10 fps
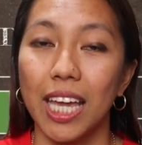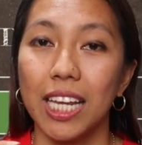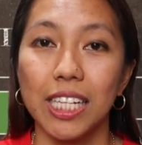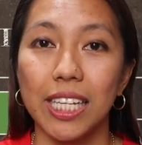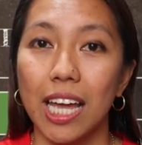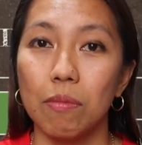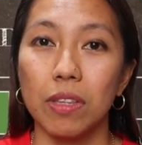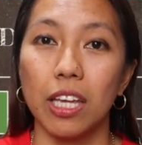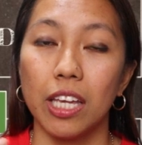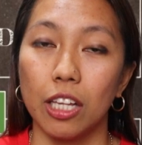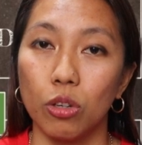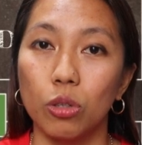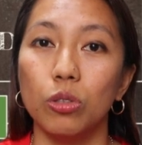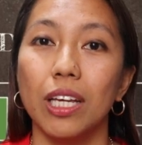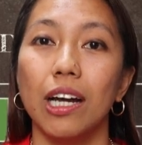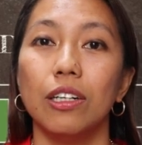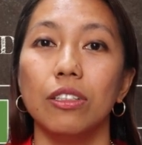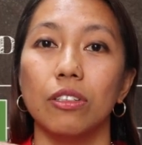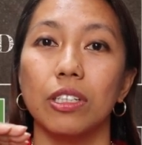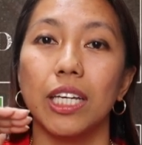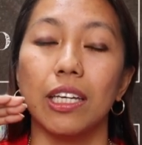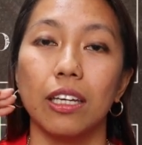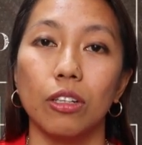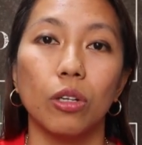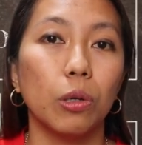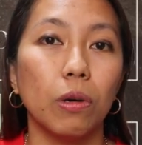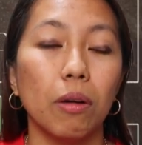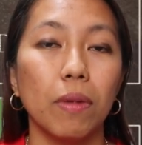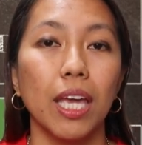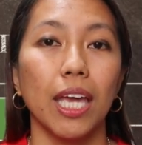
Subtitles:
anytime they can go down or they can go up,